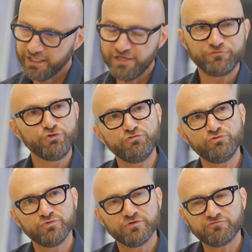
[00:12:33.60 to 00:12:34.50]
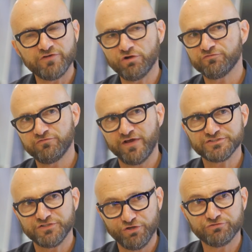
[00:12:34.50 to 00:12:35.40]
If you fell off the face
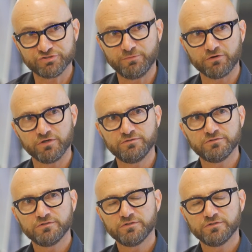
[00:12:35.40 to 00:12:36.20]
of the earth tomorrow,